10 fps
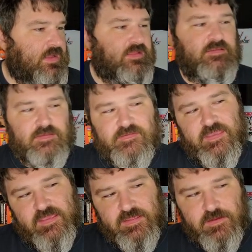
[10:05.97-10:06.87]
It does
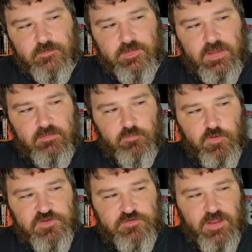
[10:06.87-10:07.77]
say here that
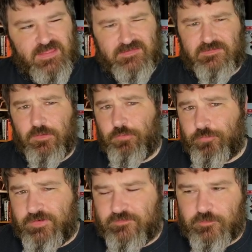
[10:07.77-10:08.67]
Voyager has its own
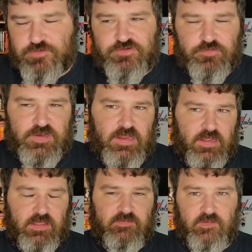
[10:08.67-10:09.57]
research tree. I
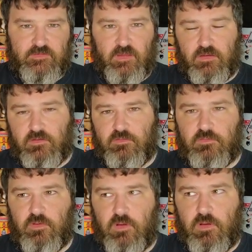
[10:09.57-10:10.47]
guess that's how you
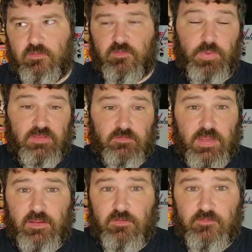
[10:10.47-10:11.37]
depends on
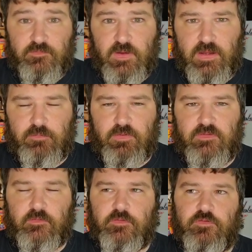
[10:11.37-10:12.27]
how you define
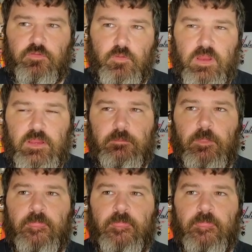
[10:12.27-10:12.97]
research tree.